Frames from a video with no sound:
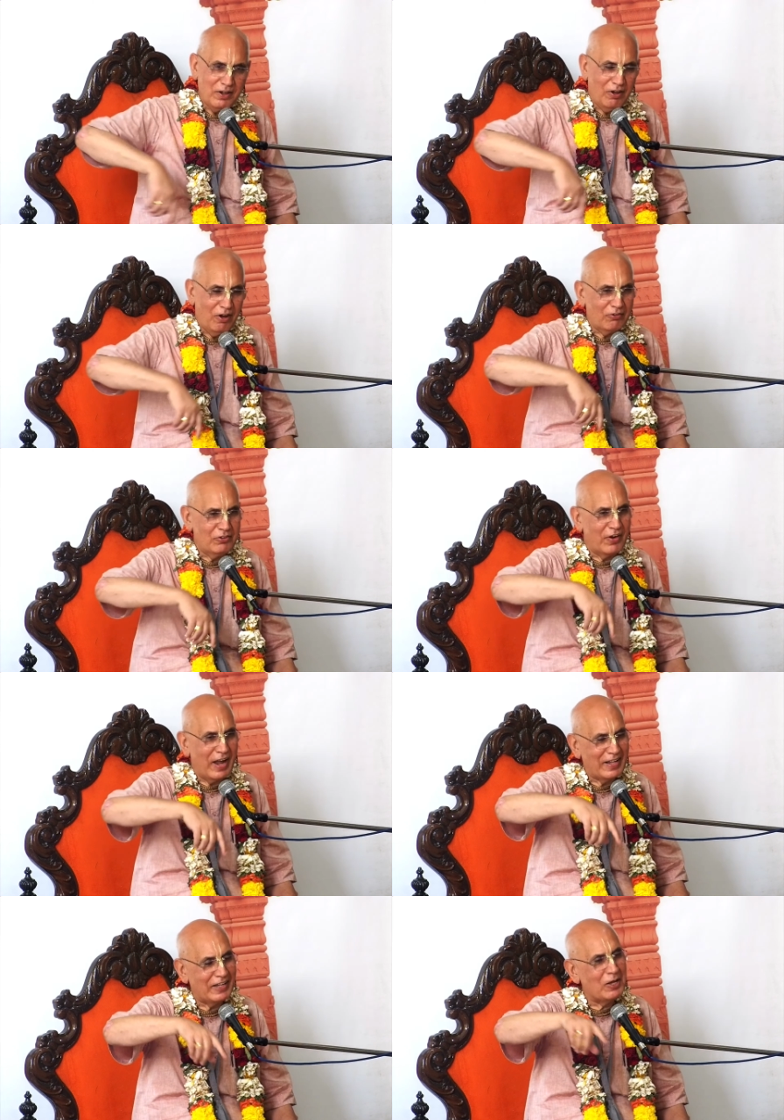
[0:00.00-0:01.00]
of the
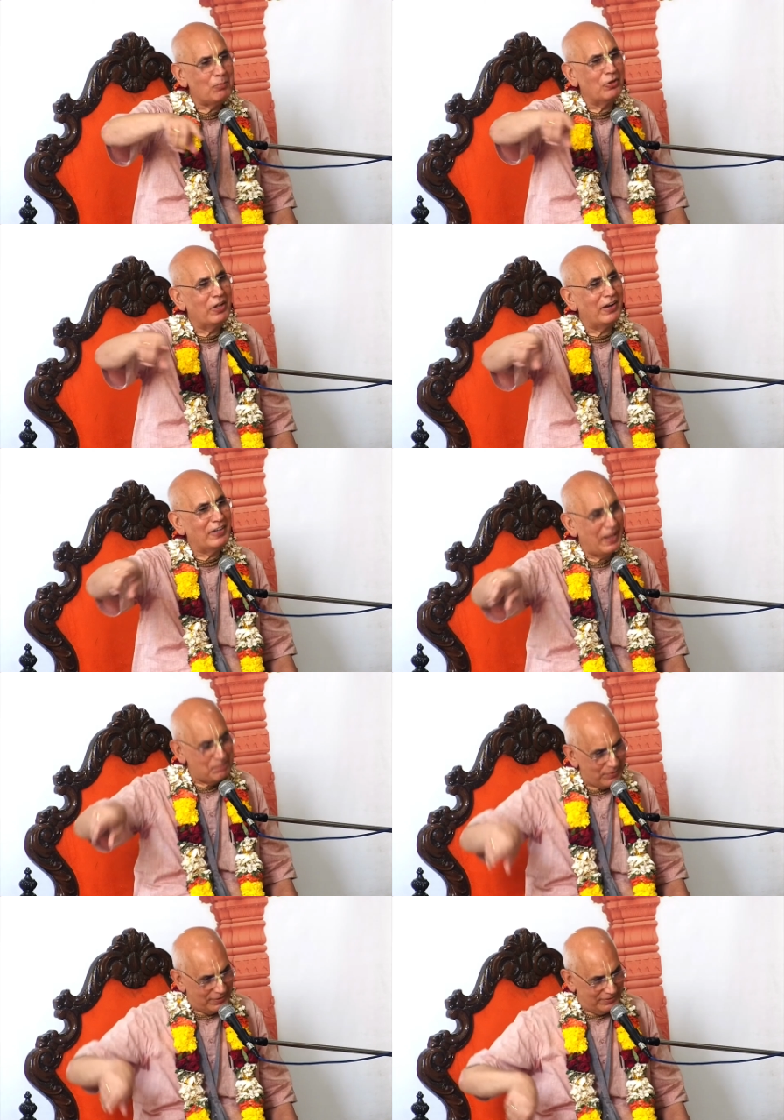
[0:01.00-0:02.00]
Radha Damodar
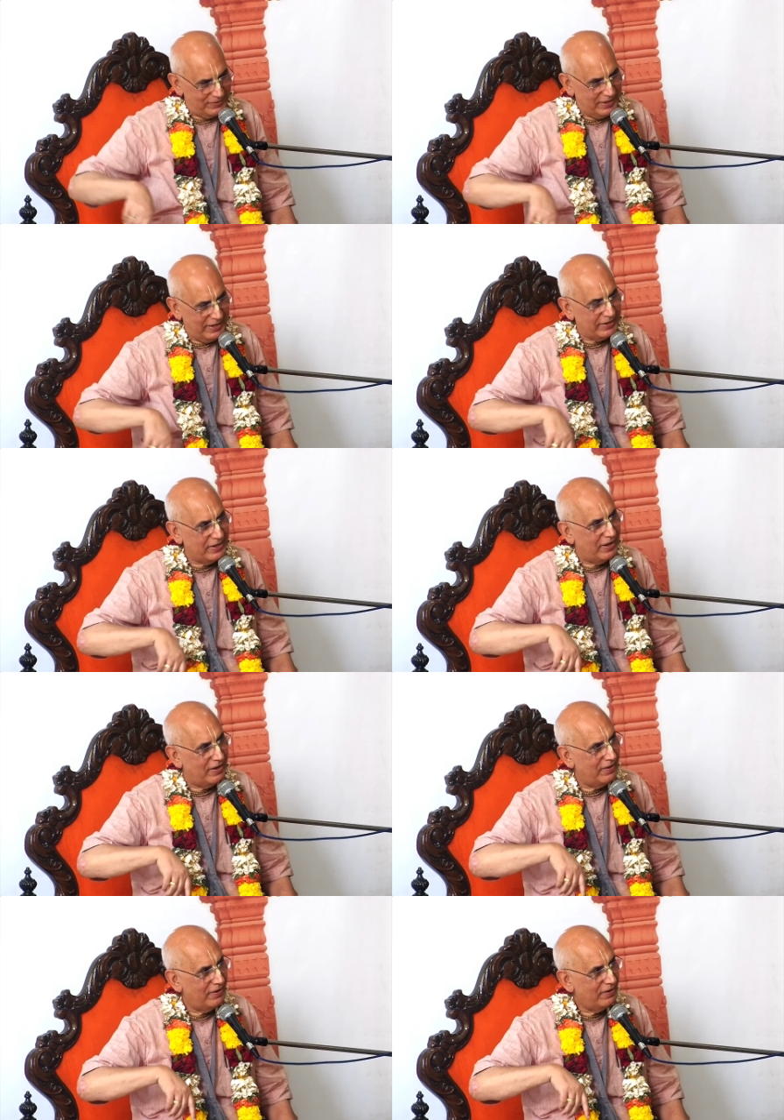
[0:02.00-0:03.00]
temple area,
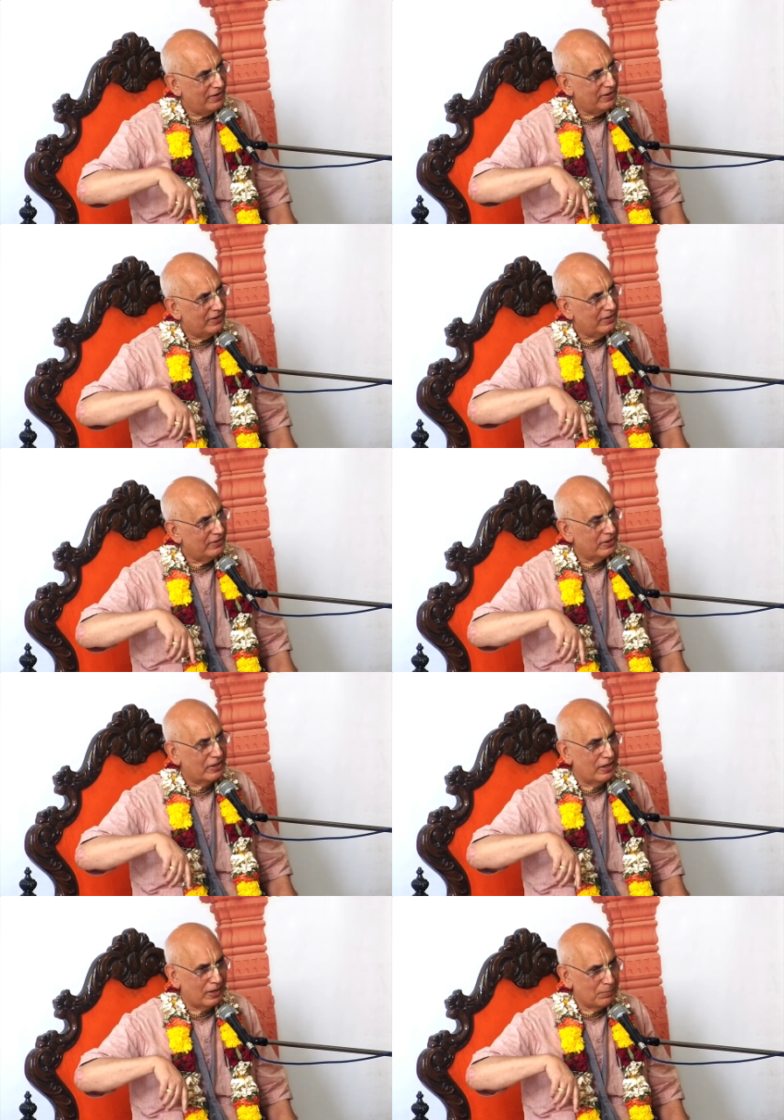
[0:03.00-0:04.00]
the
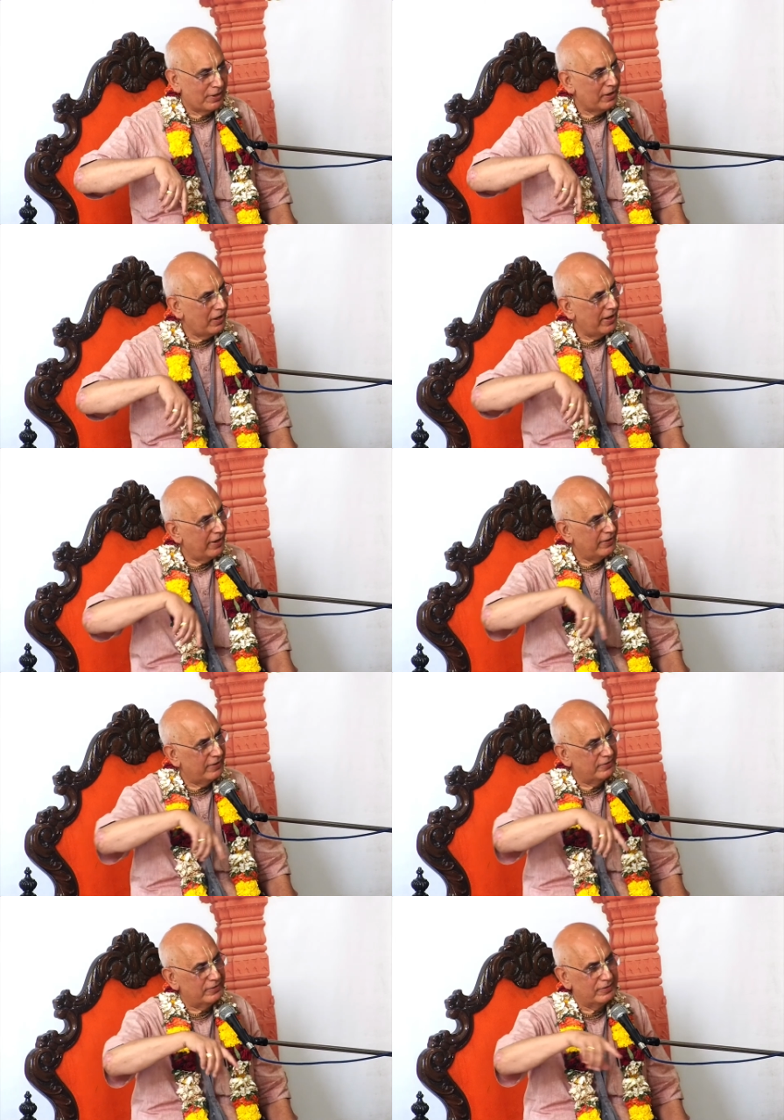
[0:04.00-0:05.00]
Garbhagriha area
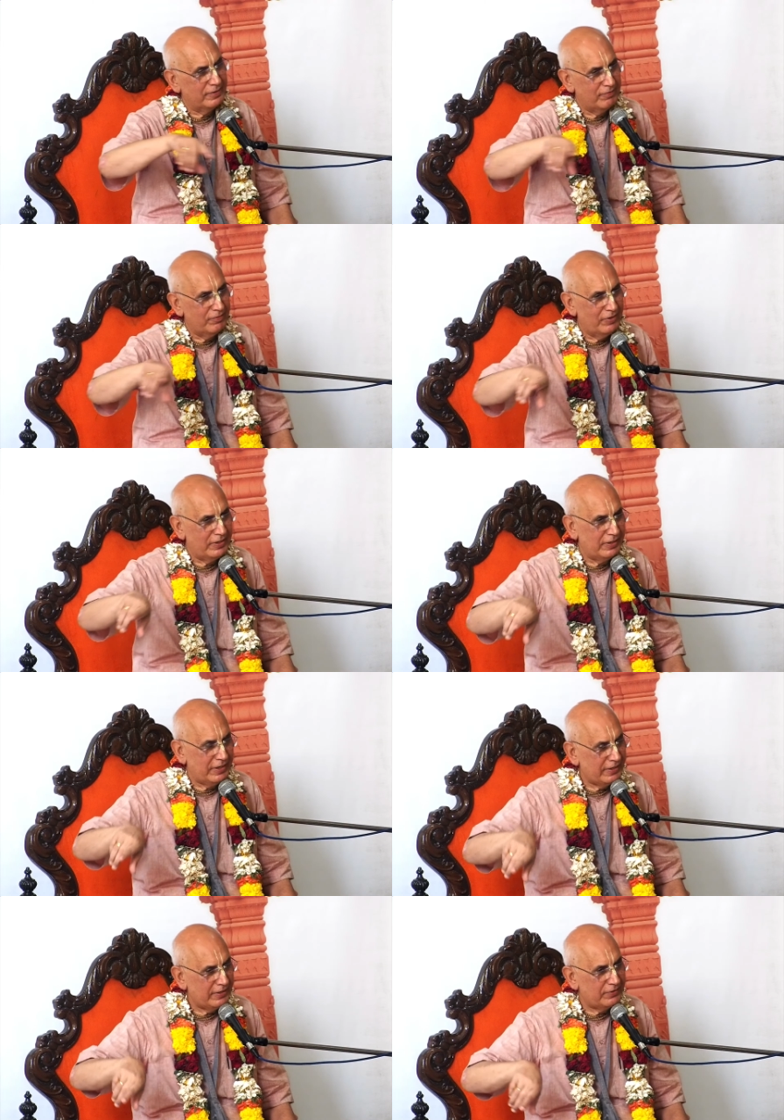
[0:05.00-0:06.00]
where the
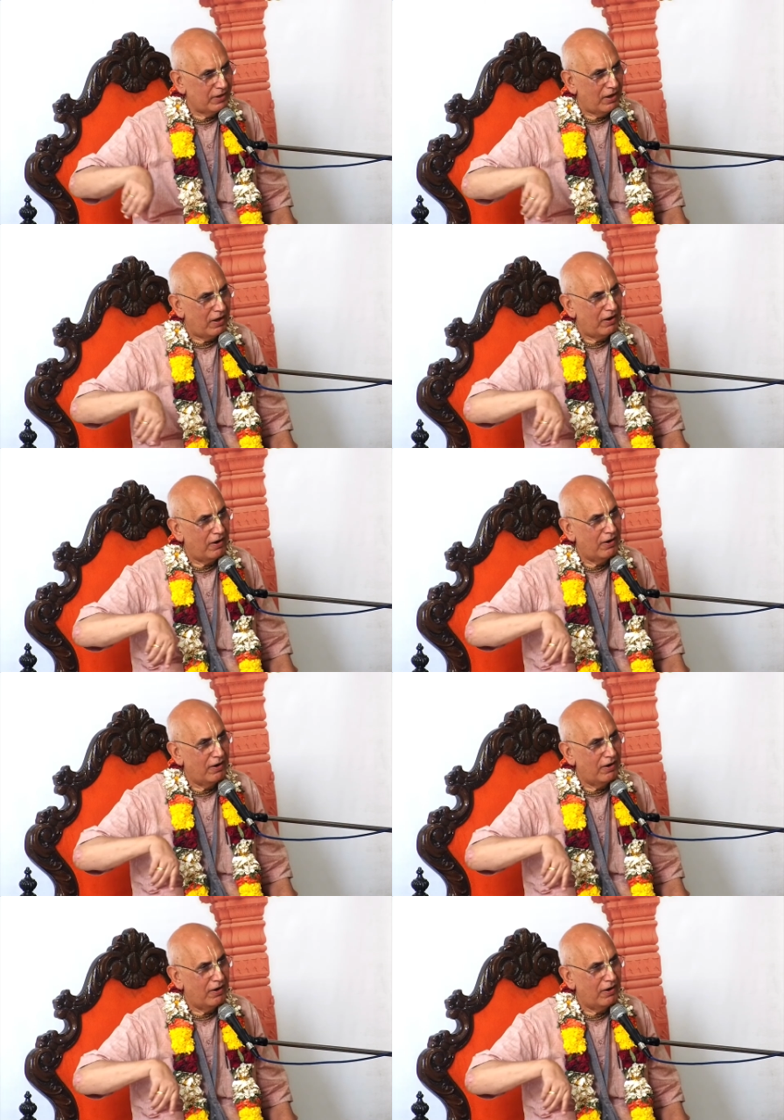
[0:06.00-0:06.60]
deities are,